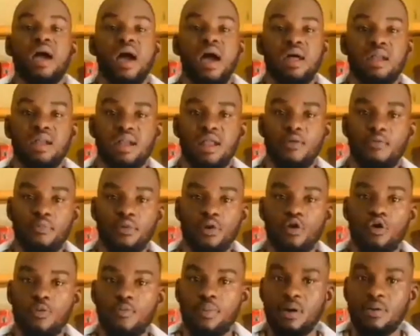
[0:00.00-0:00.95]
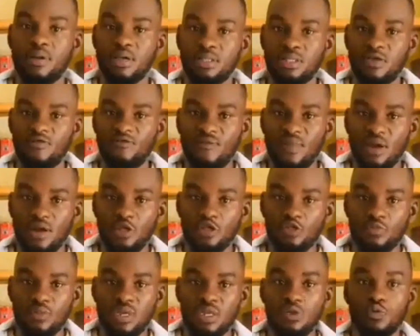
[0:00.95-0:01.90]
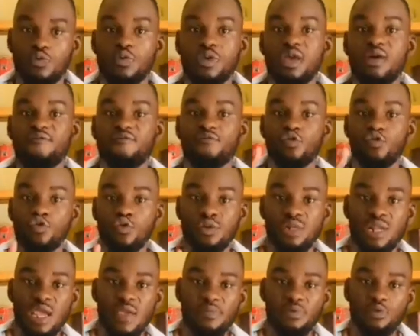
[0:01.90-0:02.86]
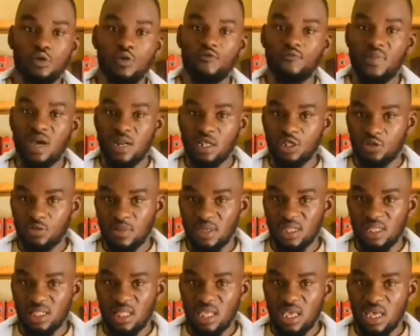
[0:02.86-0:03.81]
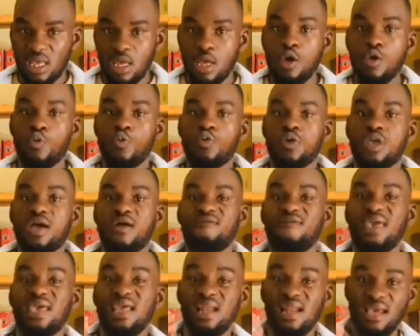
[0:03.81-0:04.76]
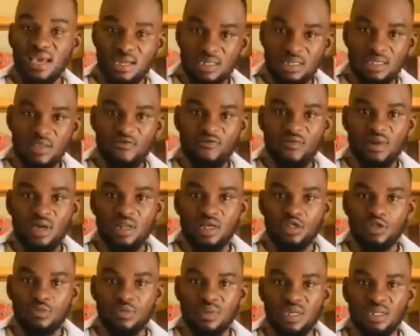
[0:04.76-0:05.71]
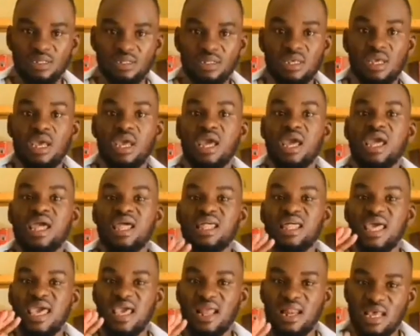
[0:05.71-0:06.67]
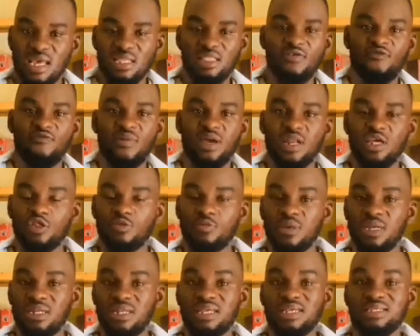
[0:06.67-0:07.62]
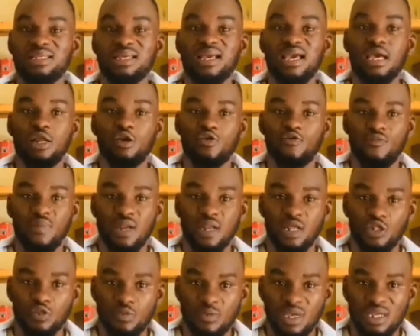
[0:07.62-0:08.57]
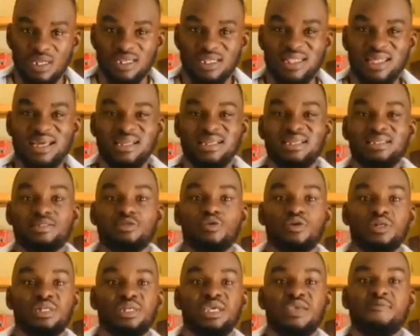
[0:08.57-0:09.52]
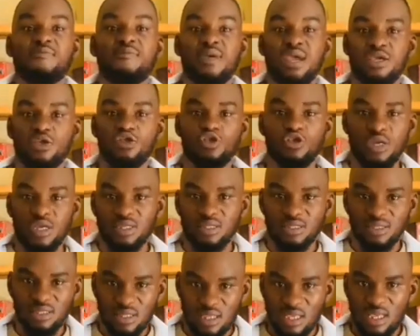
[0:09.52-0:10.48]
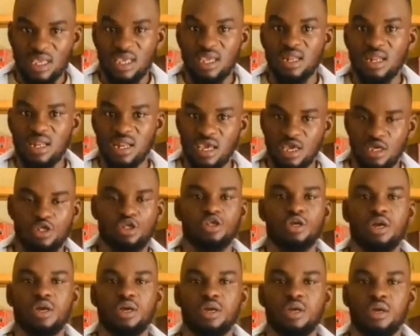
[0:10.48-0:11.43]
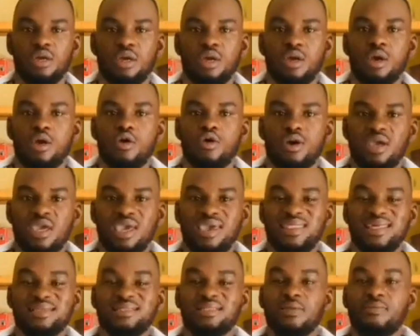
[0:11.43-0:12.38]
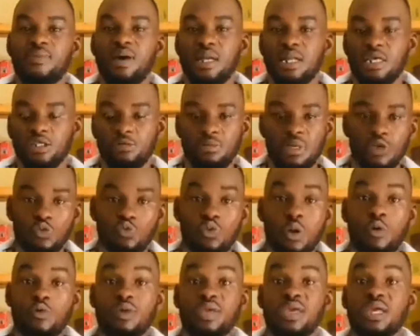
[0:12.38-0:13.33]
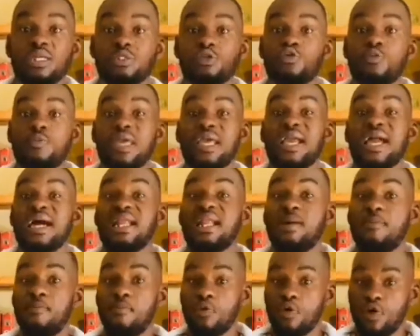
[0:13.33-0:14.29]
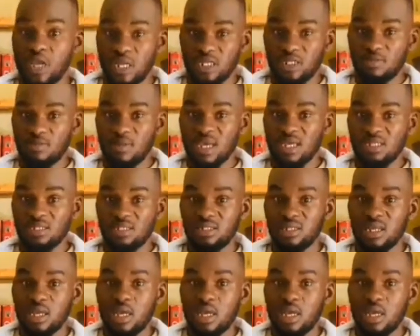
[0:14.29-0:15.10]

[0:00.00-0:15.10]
under pre-operative management, we have 2 types of management there. We have elective management. Elective management is a kind of management that is not emergency in nature. Okay, that's a management where we get to make an appointment